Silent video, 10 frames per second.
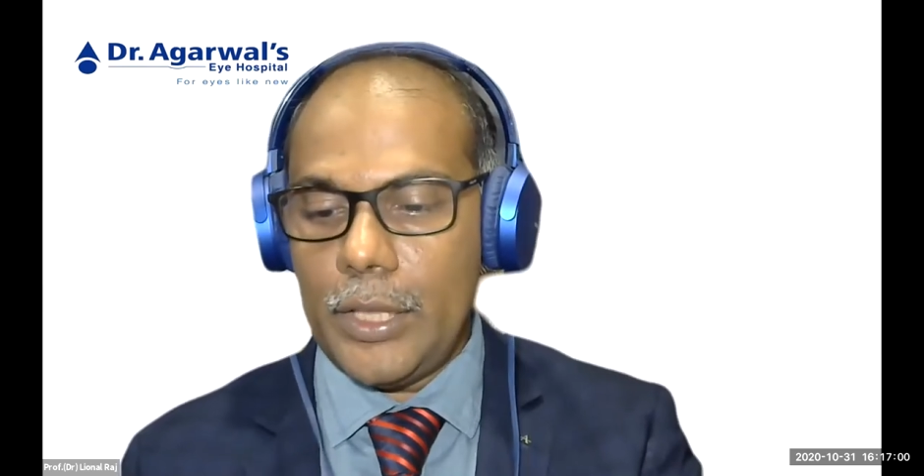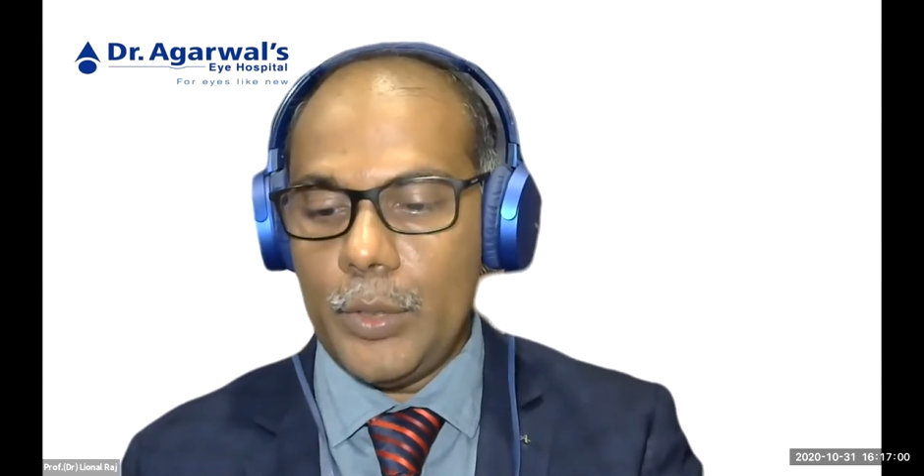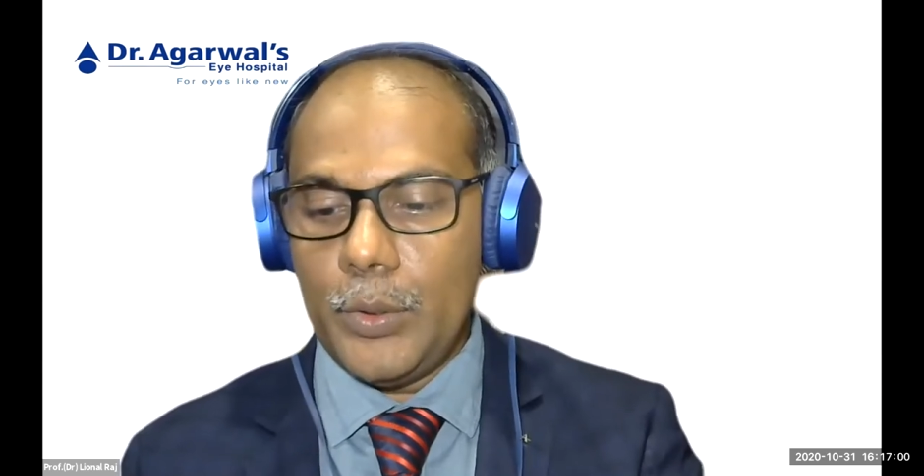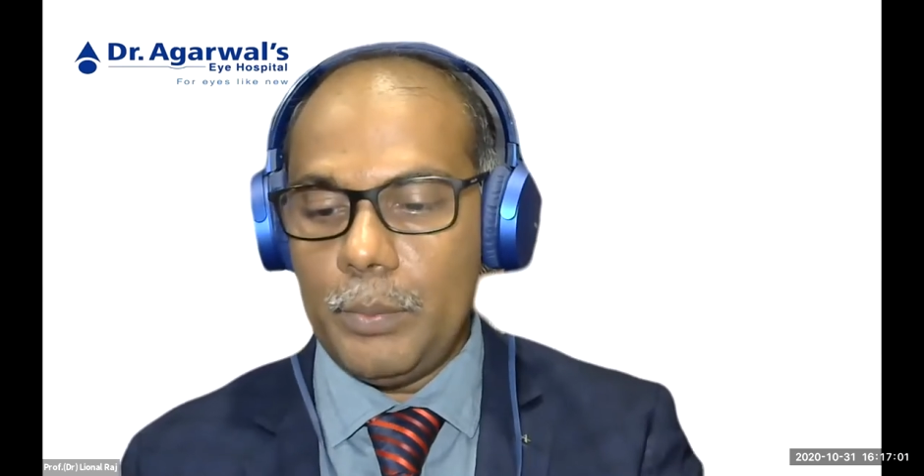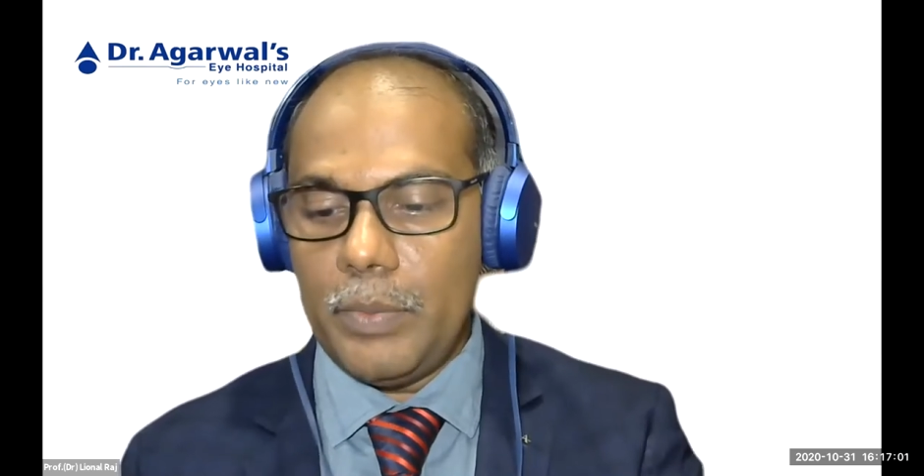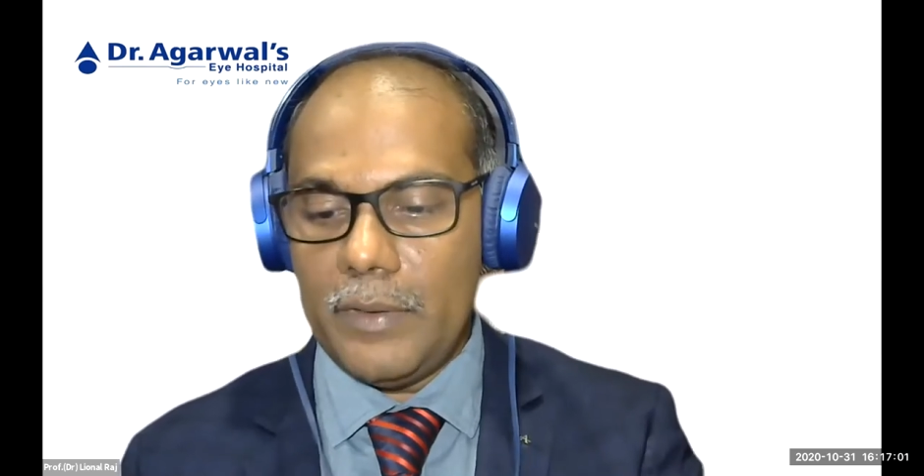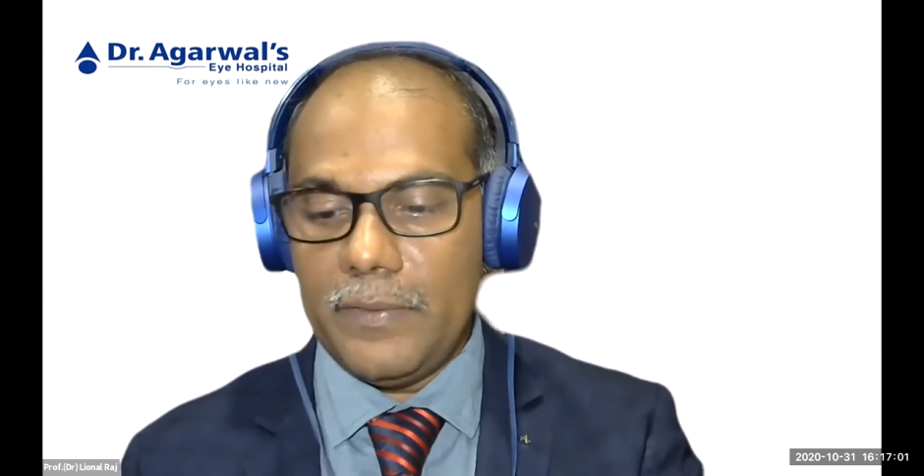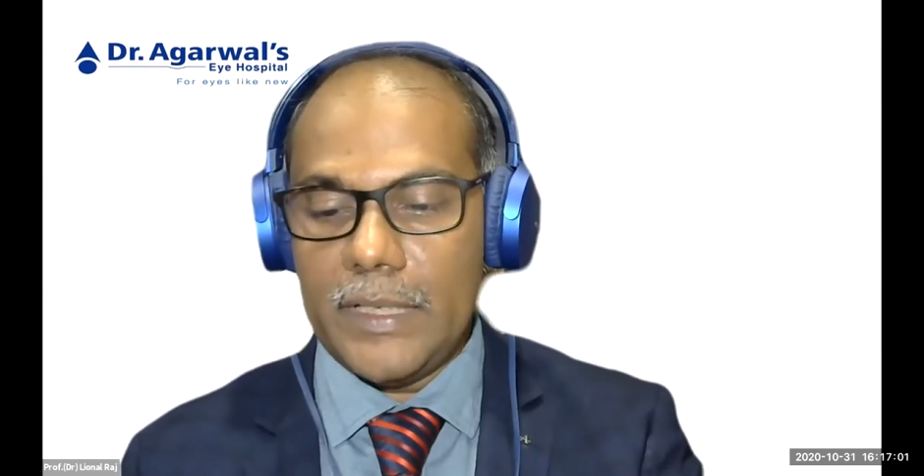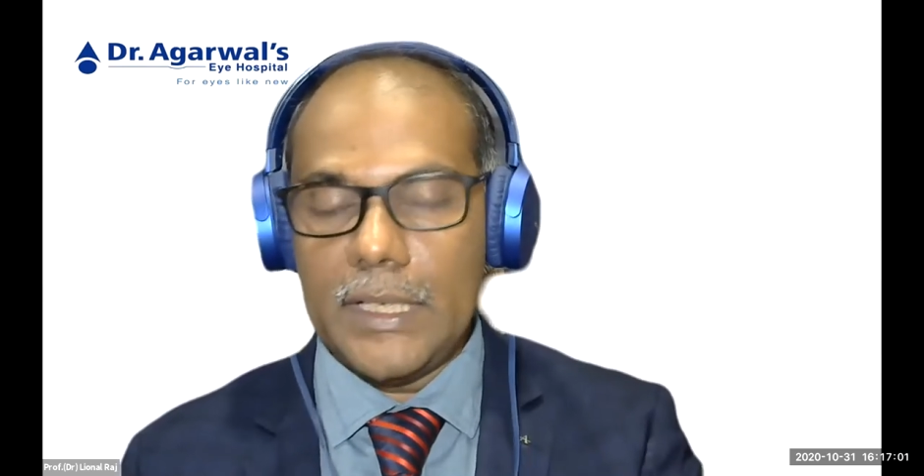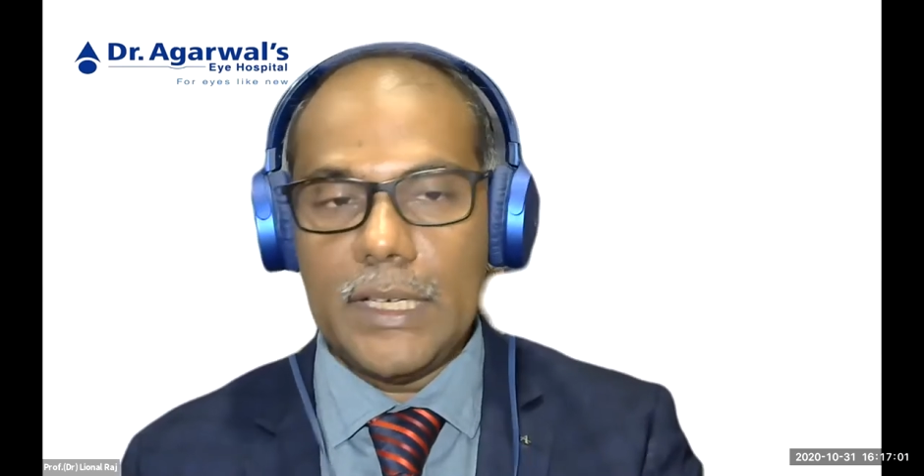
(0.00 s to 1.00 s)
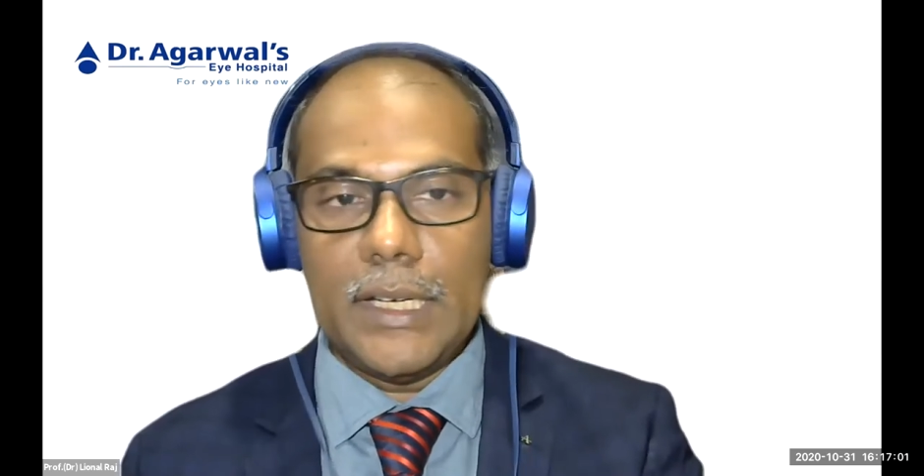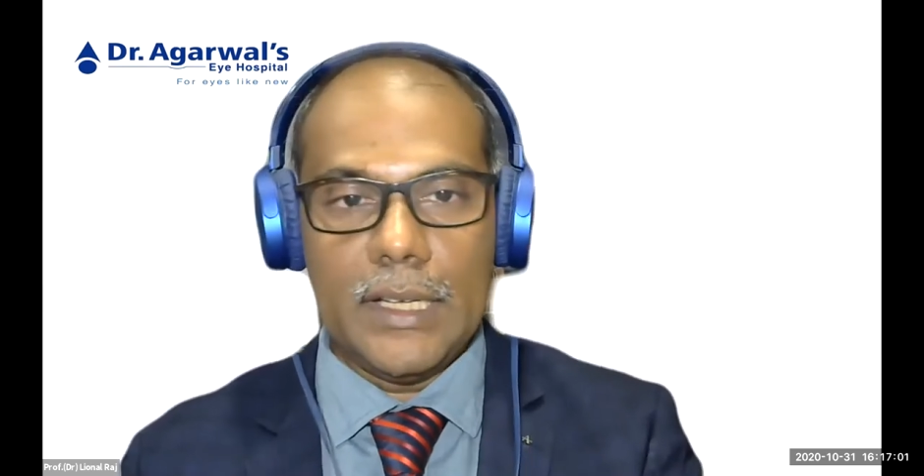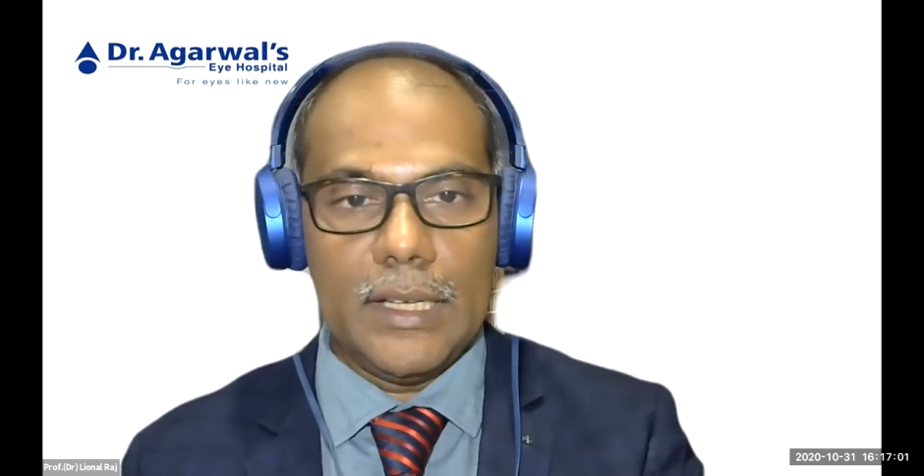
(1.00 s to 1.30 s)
you preferred